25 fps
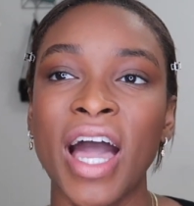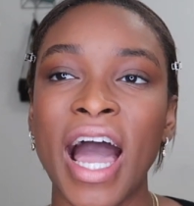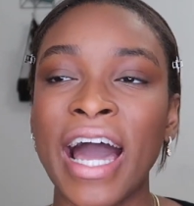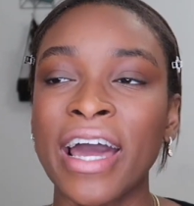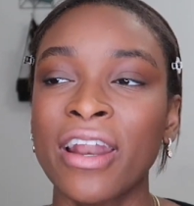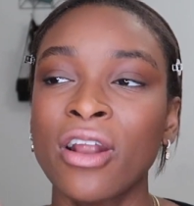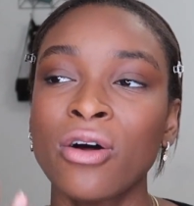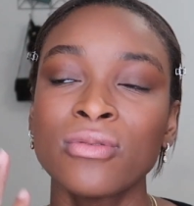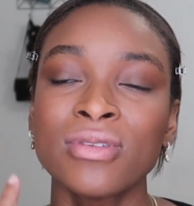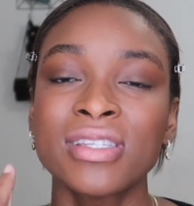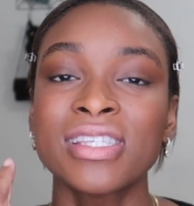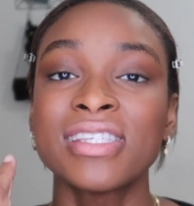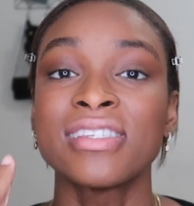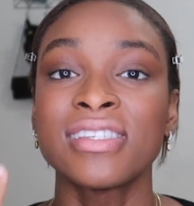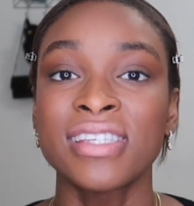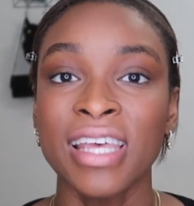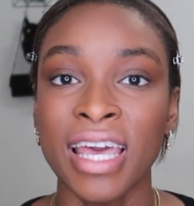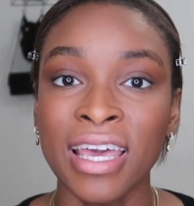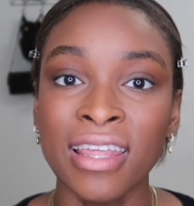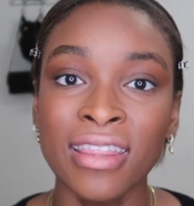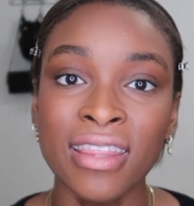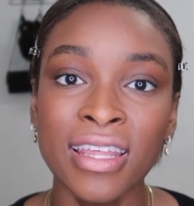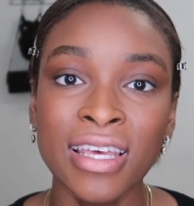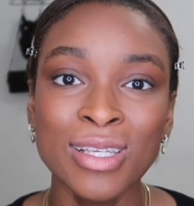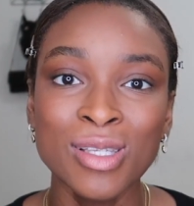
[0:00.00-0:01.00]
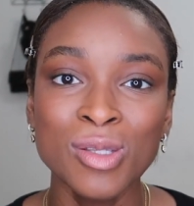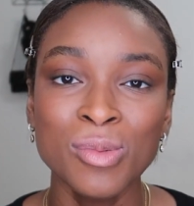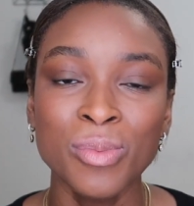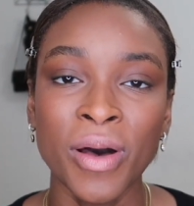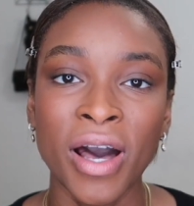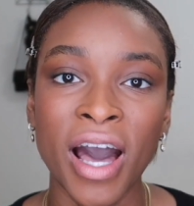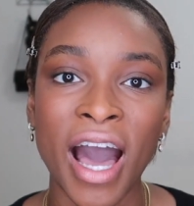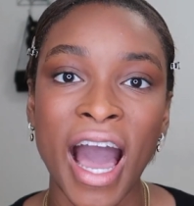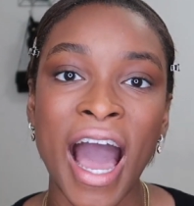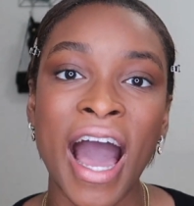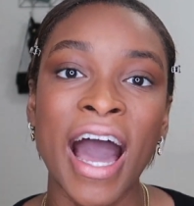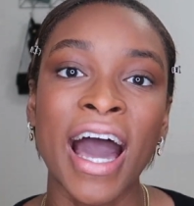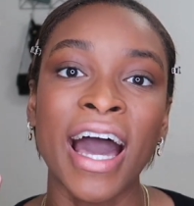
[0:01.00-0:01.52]
I don't say this,
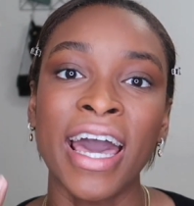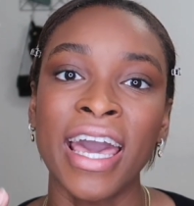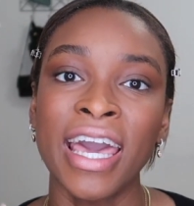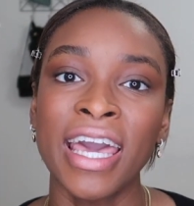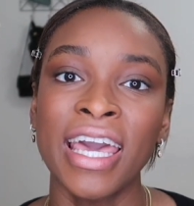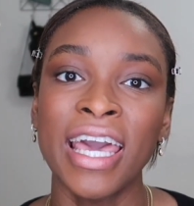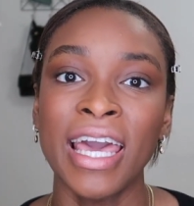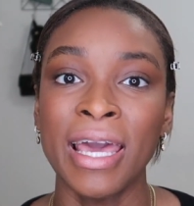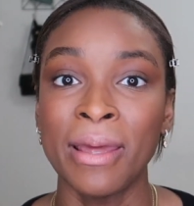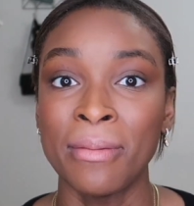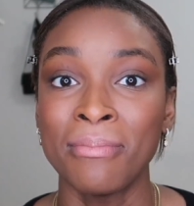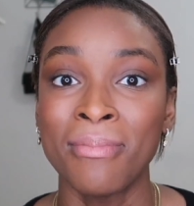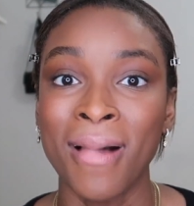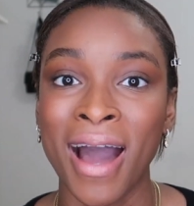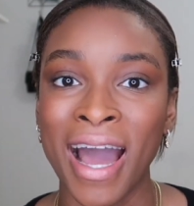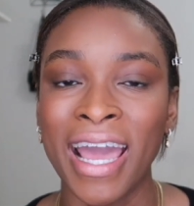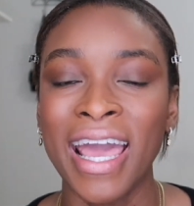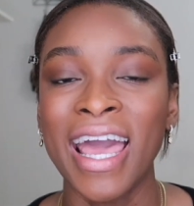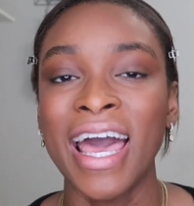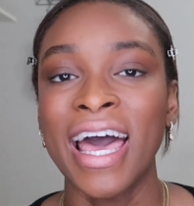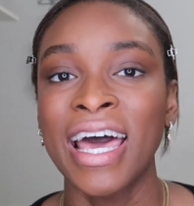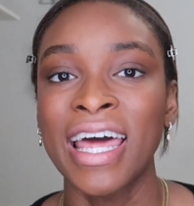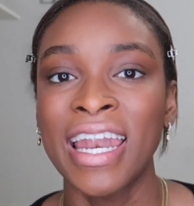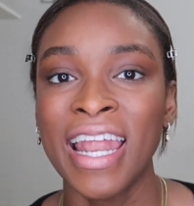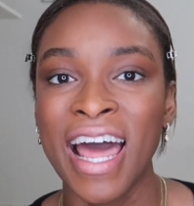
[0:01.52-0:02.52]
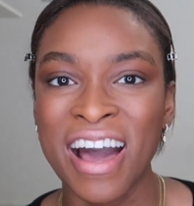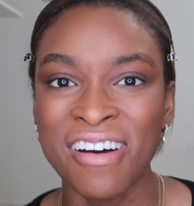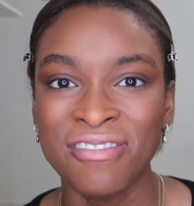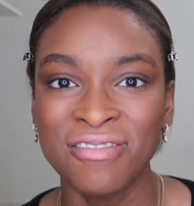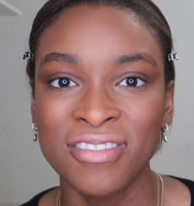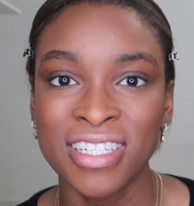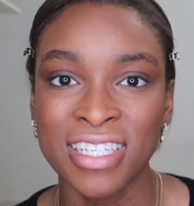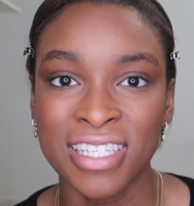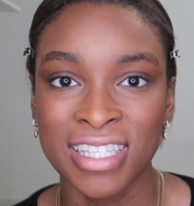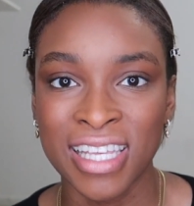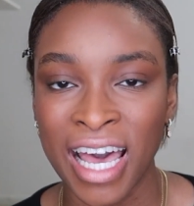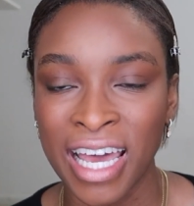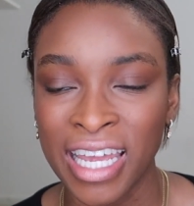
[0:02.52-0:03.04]
but I in my head have
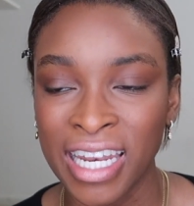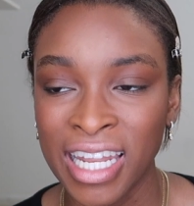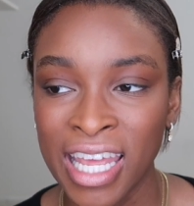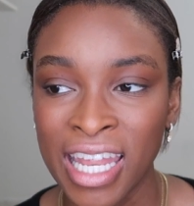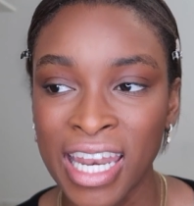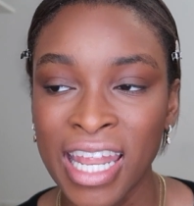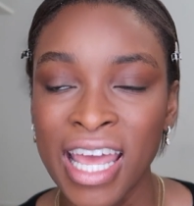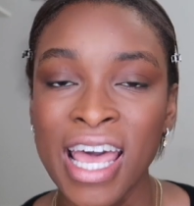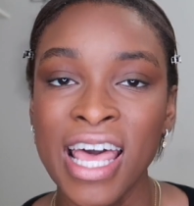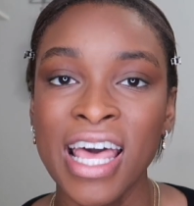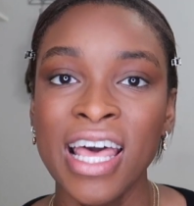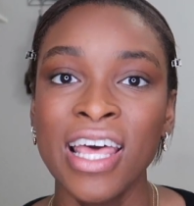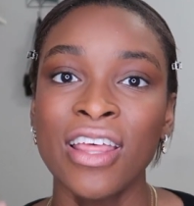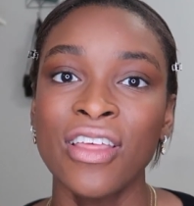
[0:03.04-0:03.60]
decided